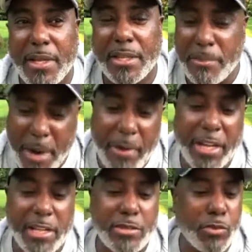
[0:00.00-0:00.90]
The
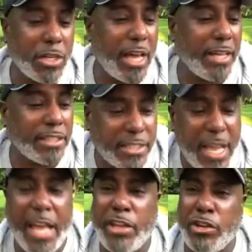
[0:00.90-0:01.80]
Americans will like
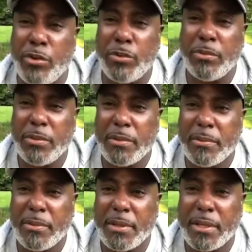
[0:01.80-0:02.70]
detain you,
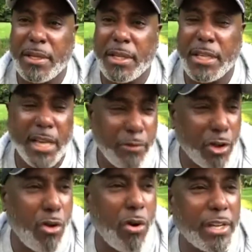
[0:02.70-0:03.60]
give you a
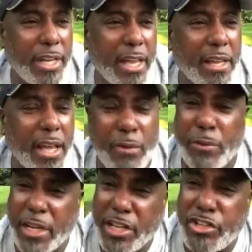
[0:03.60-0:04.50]
court date and
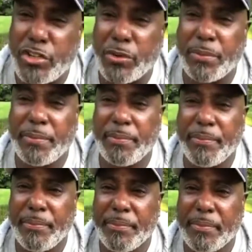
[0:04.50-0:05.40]
release you.
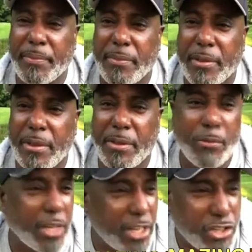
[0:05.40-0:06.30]

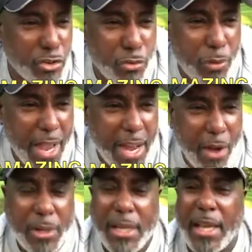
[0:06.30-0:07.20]
Release you right
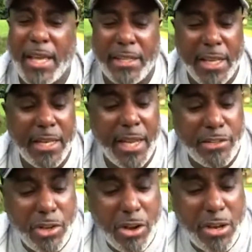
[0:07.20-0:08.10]
out. And then they're
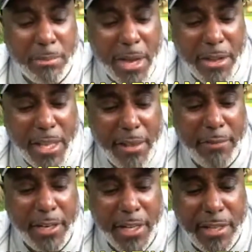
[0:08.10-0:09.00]
talking about
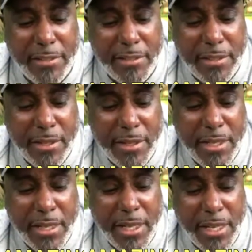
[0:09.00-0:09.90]
giving these
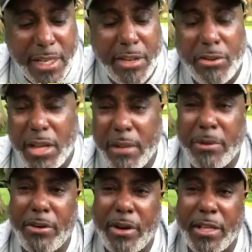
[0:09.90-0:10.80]
illegal
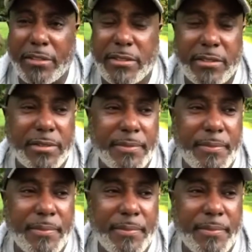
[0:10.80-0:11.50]
immigrants